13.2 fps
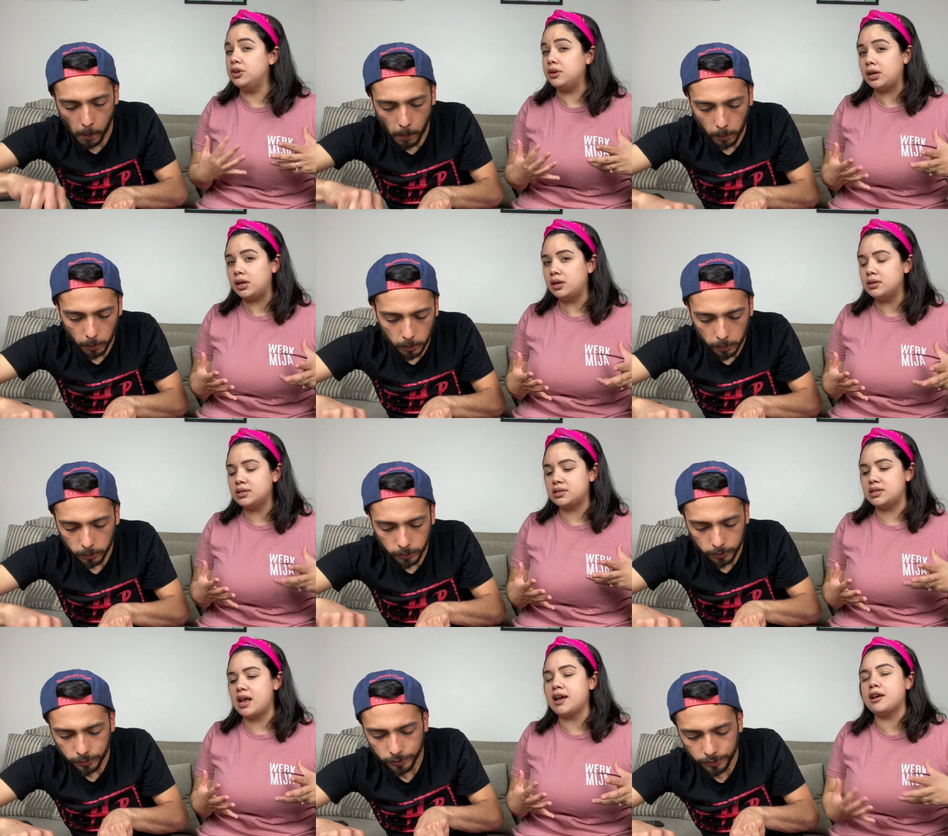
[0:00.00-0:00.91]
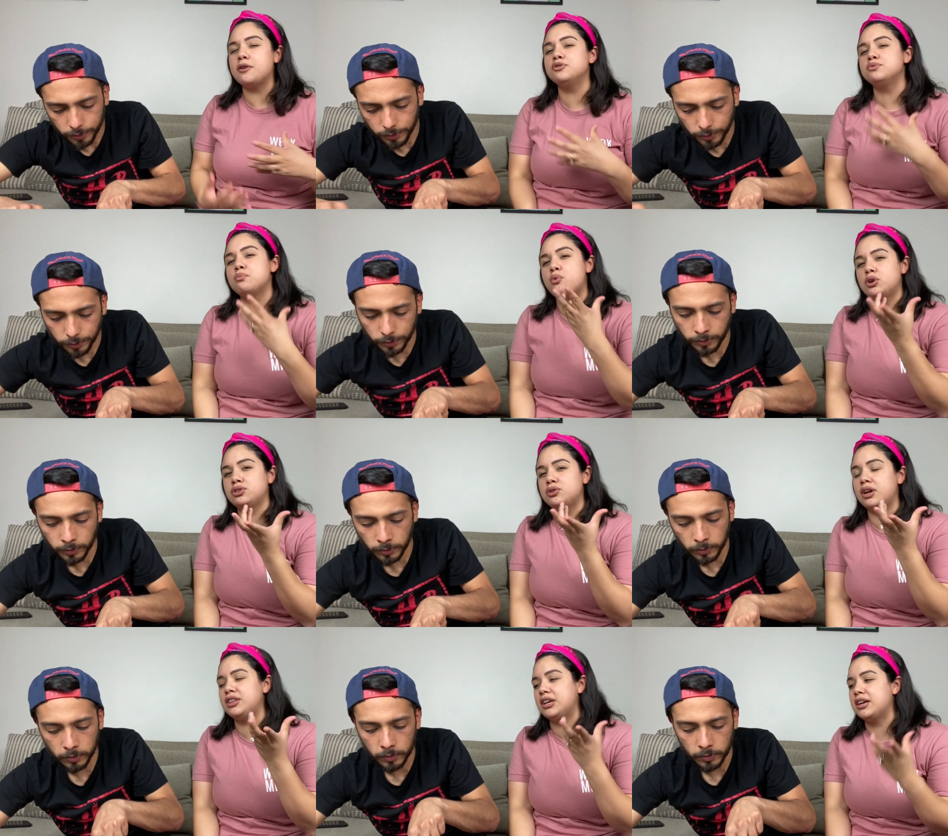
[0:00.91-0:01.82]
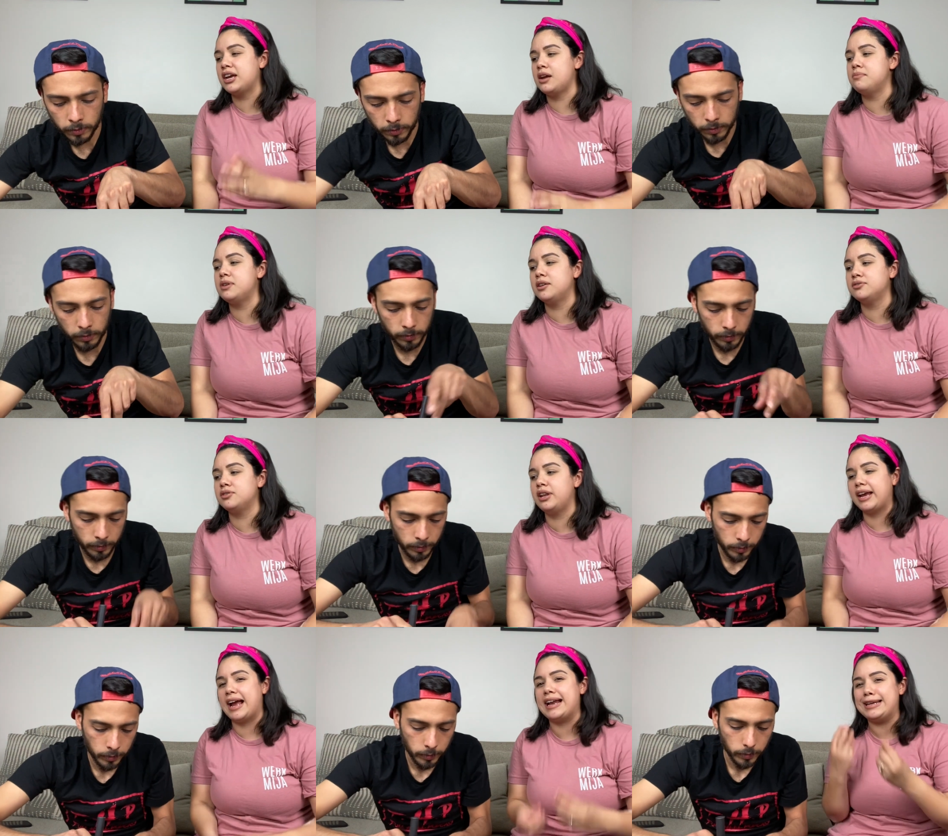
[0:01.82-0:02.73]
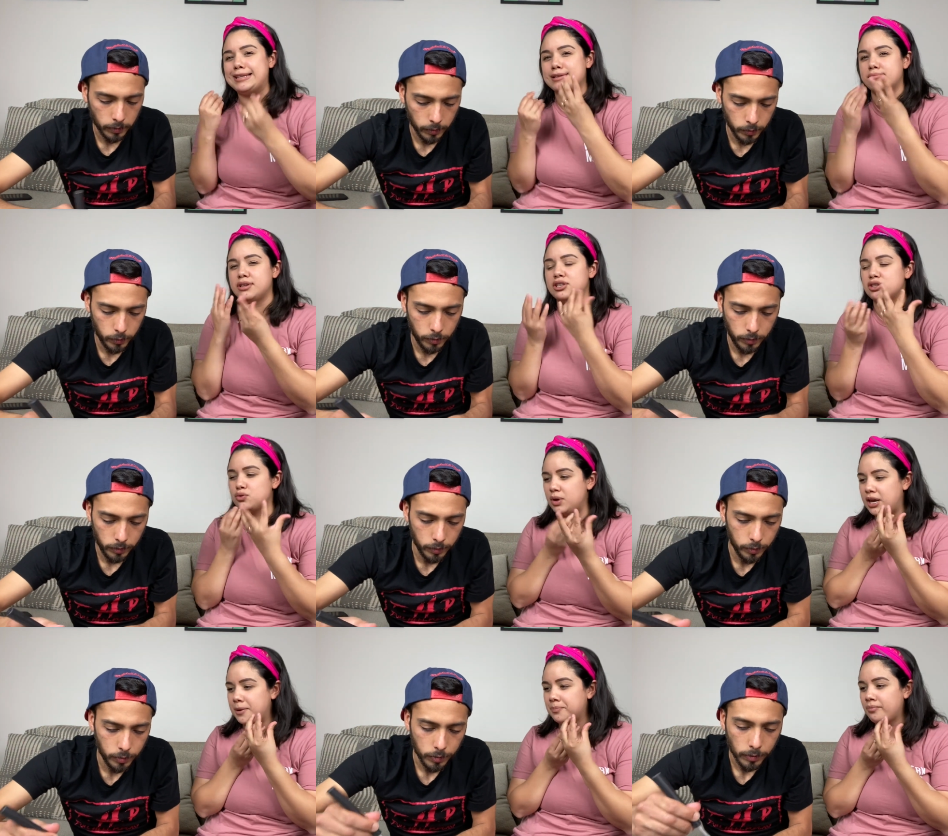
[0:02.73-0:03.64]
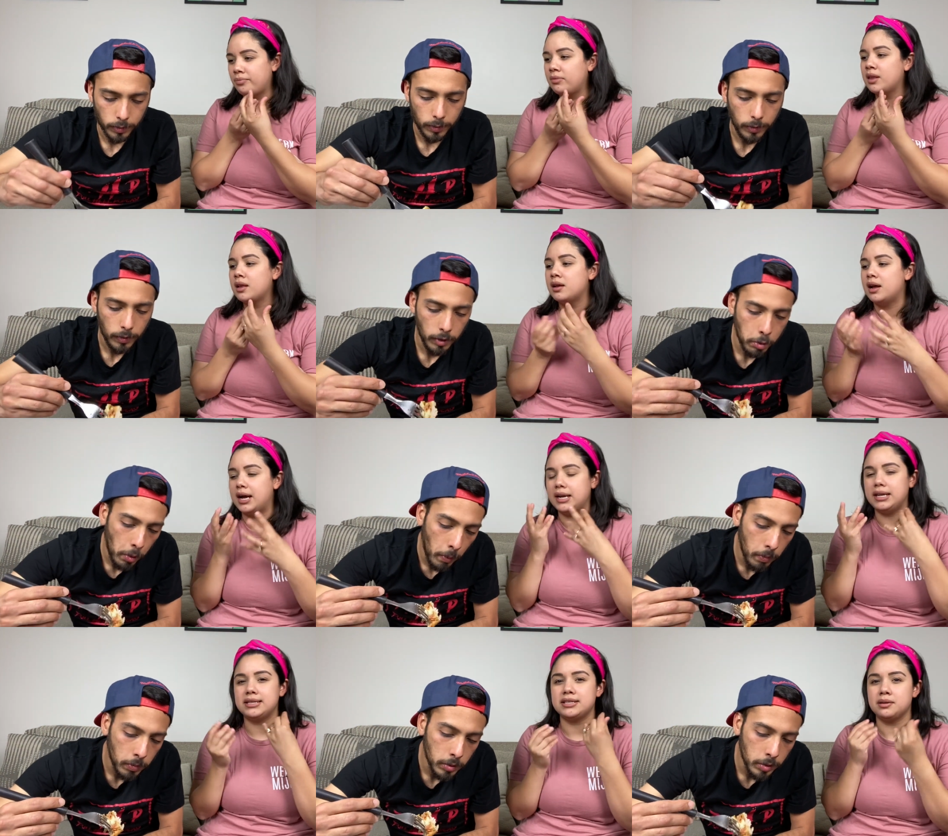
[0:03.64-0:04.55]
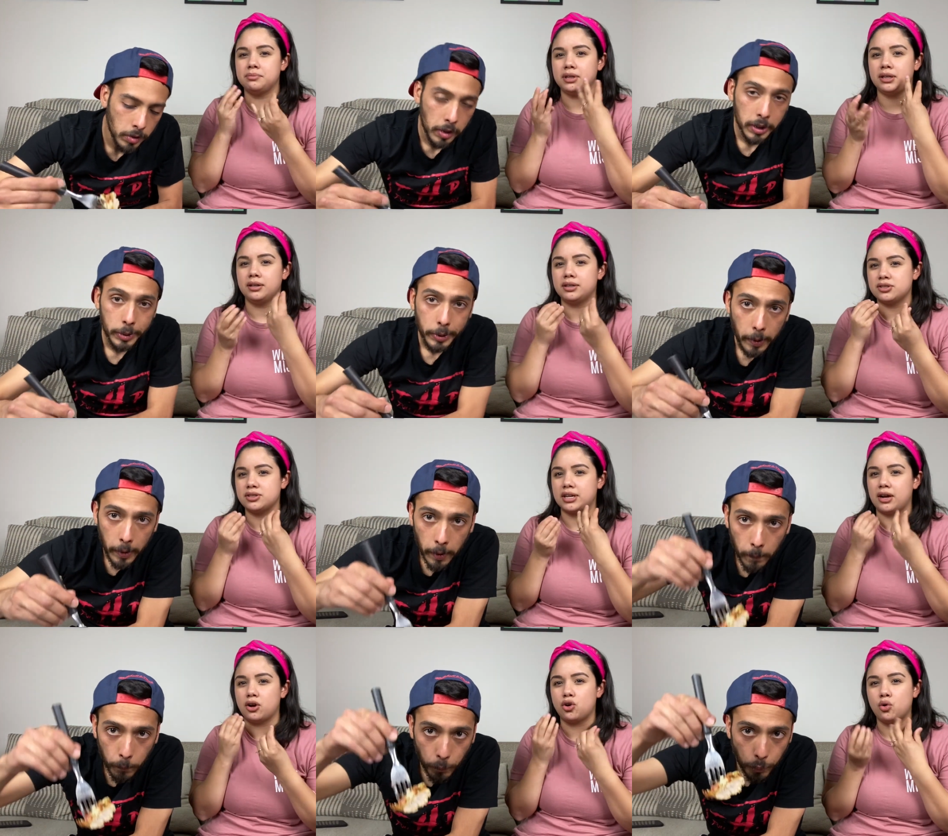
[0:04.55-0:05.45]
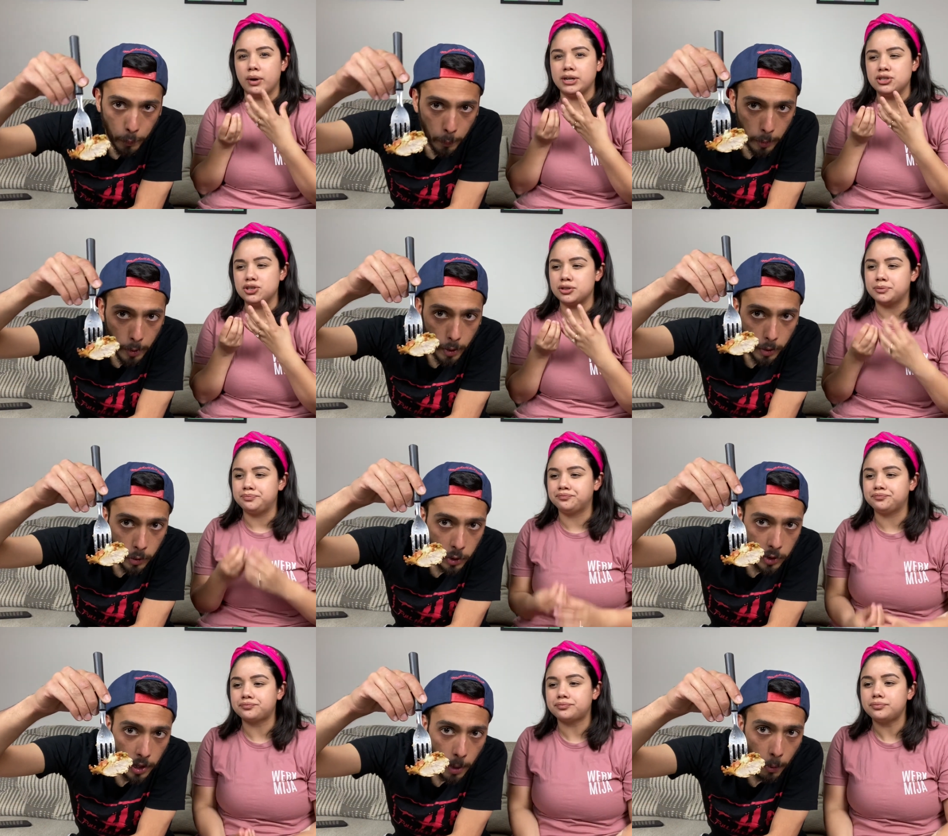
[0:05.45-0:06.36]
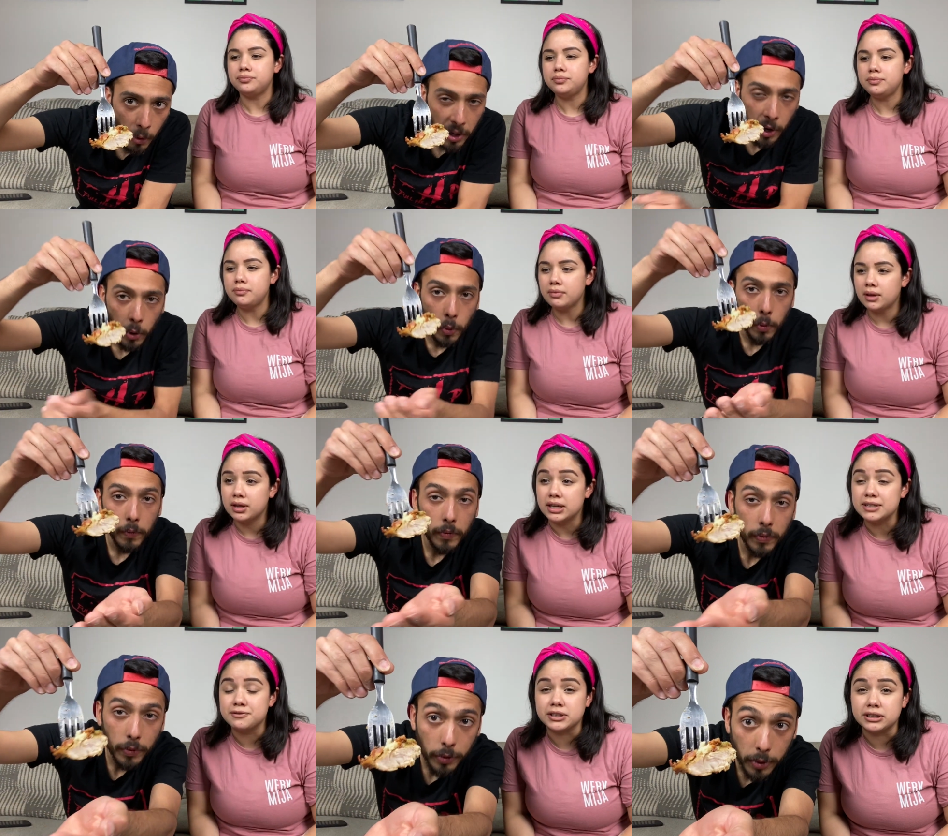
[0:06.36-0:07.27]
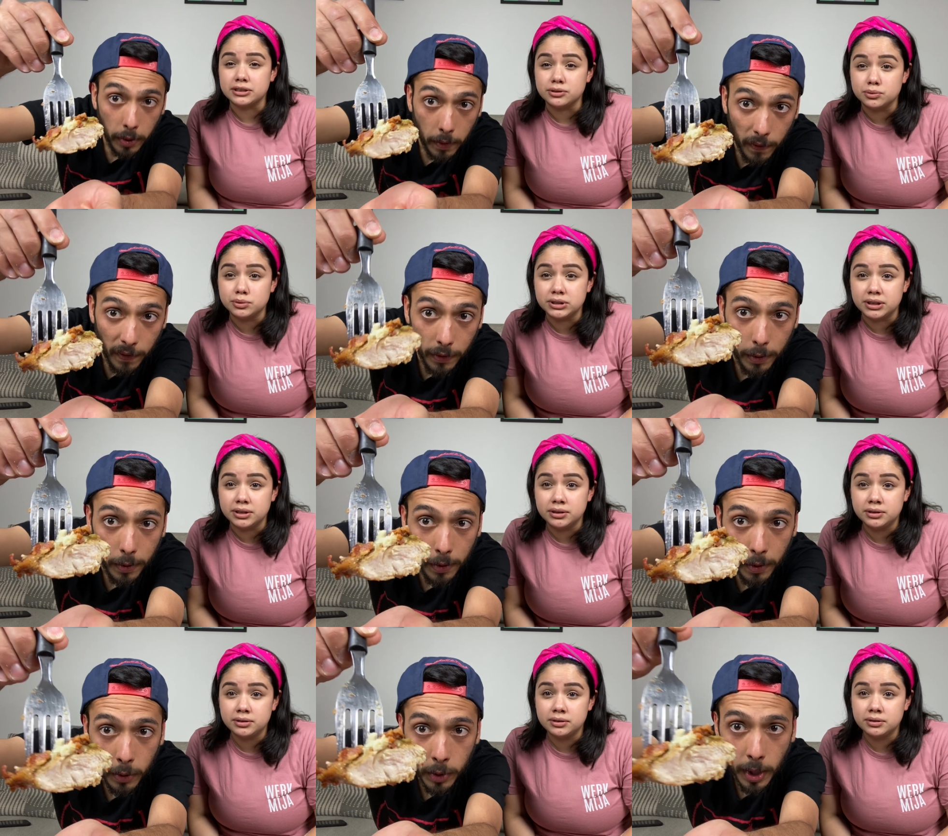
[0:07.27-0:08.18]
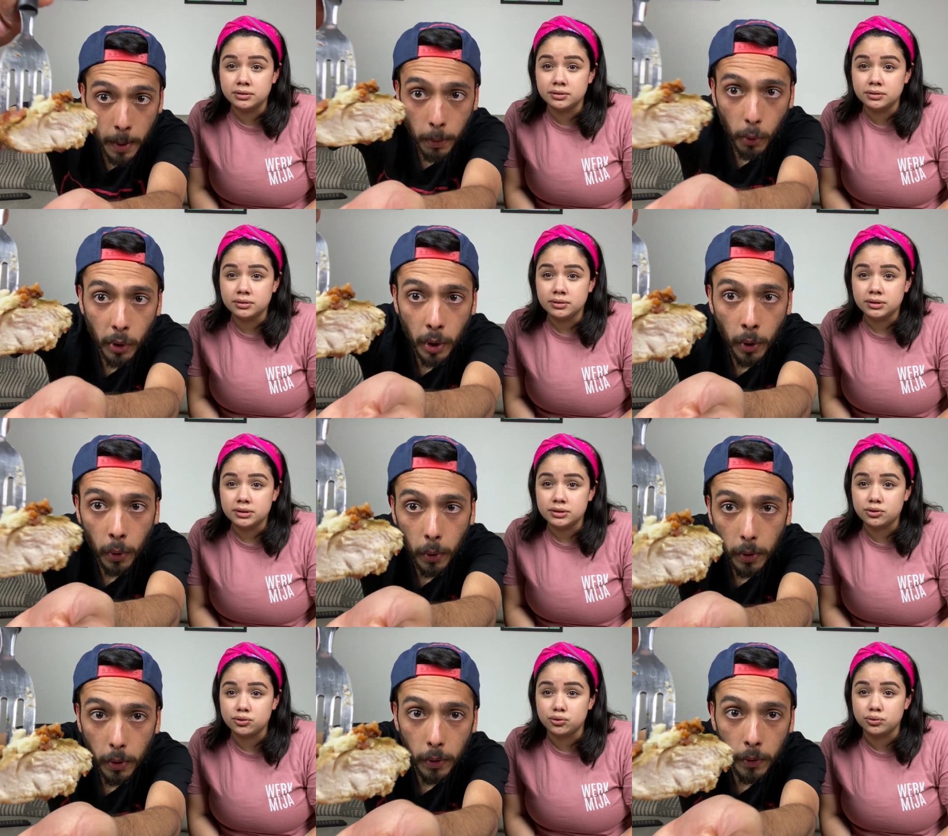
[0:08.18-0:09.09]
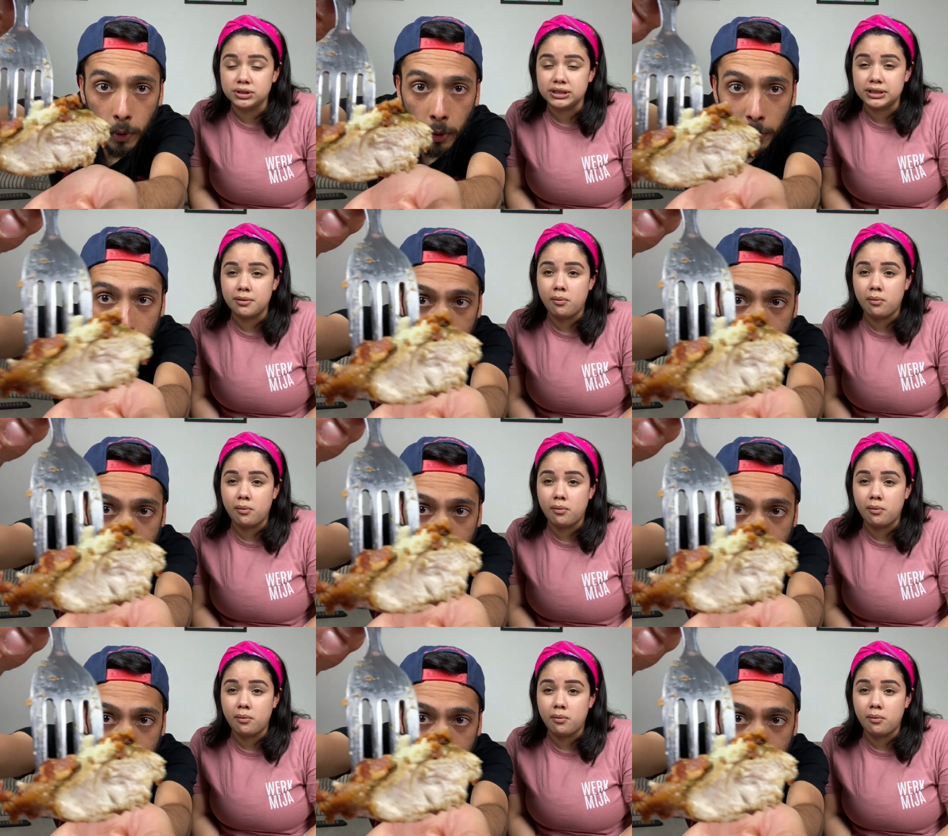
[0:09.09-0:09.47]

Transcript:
Speaker 1: need to snack. It was more so I think it came down to like, I need something sweet. I need something just like a crunch.
Speaker 2: Look at that pollo.
Speaker 1: It's fucking juicy.
Speaker 2: Look at that pollo. It's
Speaker 1: juicy. Oh, wait,